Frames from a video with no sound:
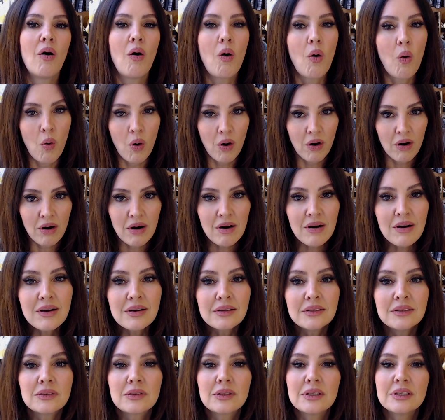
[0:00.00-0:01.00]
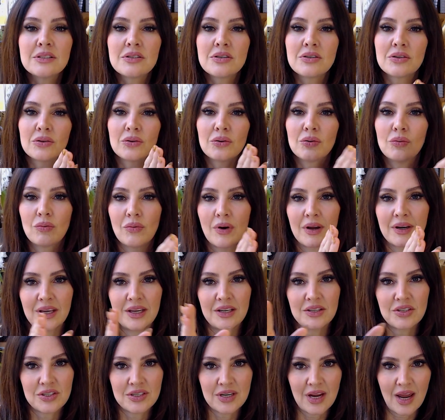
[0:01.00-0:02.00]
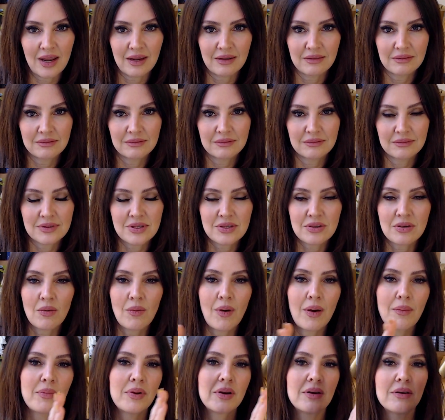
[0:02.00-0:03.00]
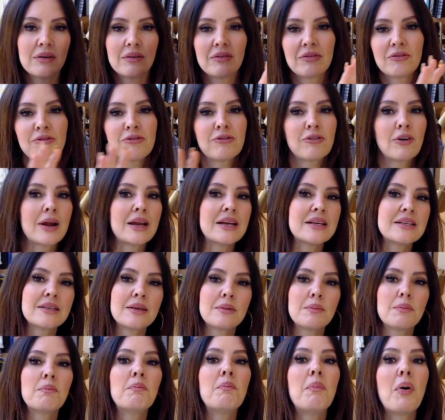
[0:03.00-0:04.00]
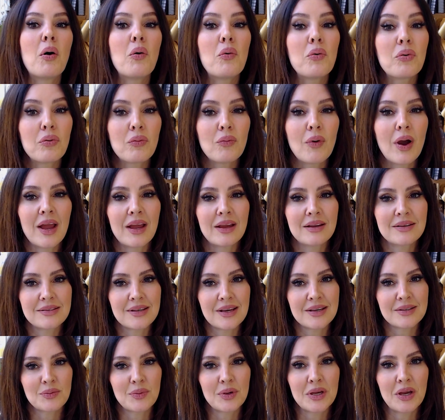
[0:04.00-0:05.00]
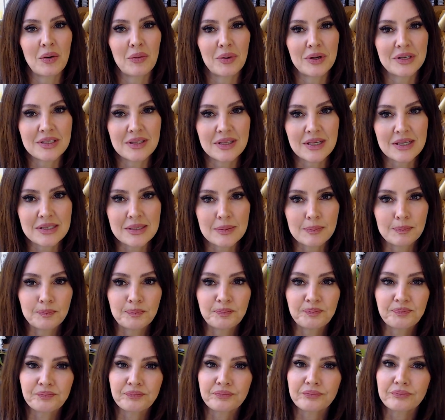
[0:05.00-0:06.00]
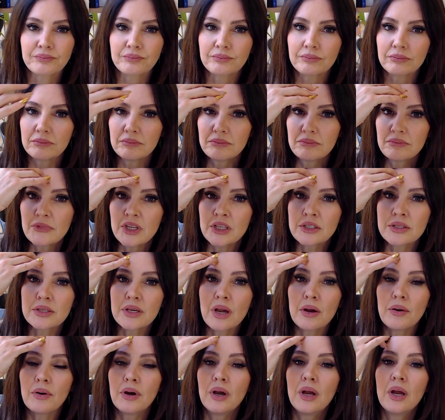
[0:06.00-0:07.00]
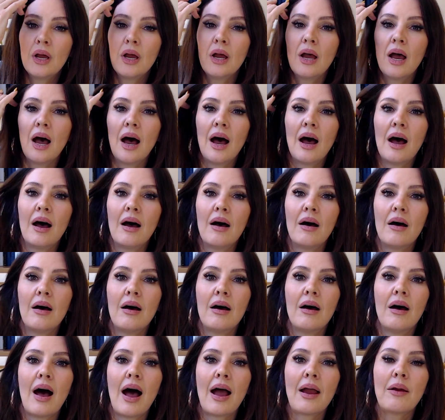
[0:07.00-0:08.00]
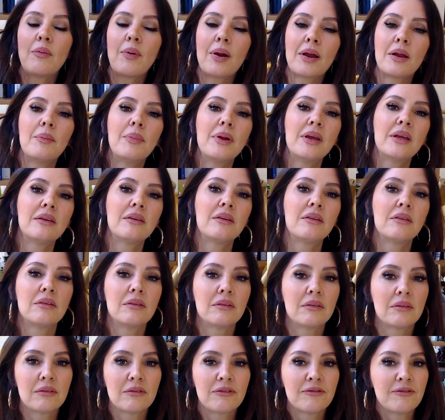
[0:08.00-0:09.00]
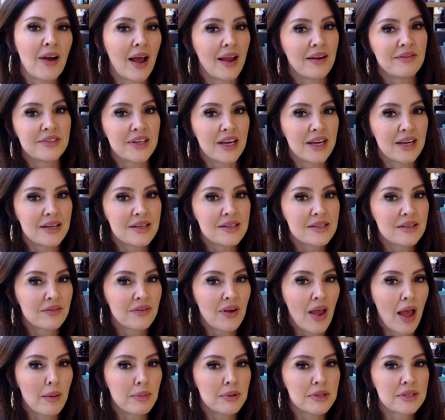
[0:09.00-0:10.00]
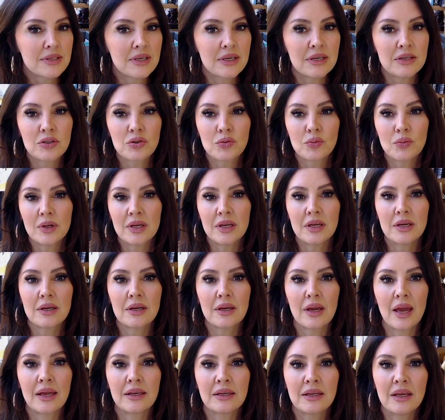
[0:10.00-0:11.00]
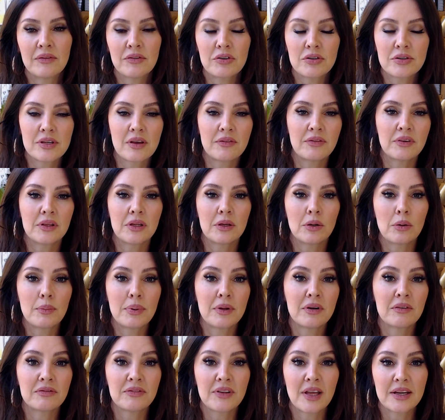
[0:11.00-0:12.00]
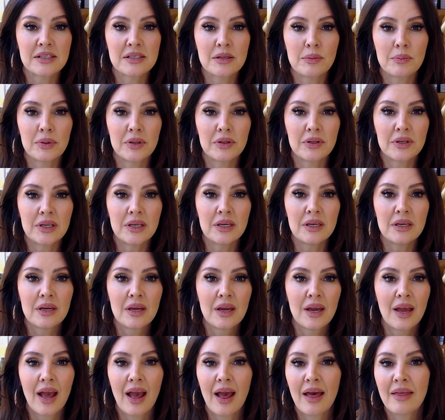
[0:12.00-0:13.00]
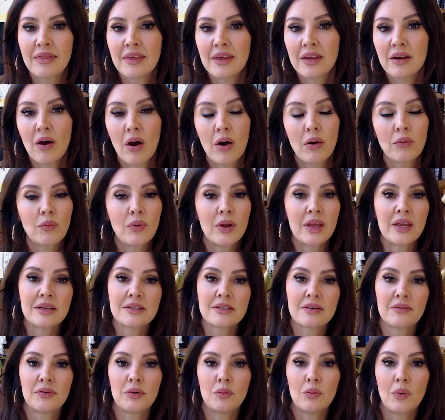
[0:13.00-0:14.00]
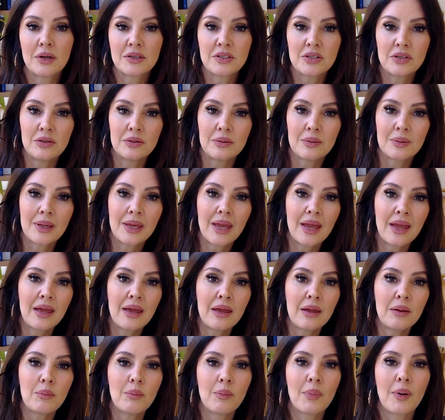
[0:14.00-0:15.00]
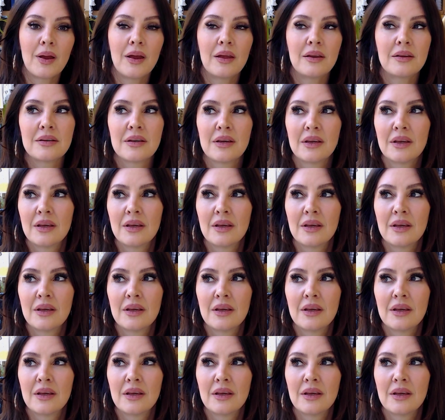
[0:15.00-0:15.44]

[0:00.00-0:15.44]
Or you can do one each day. So I'm going to phrase it both ways as we go into this. So I recommend 5 days of habits each week, and give yourself a little bit of flexibility. And then on weekends, if you want to, you can. But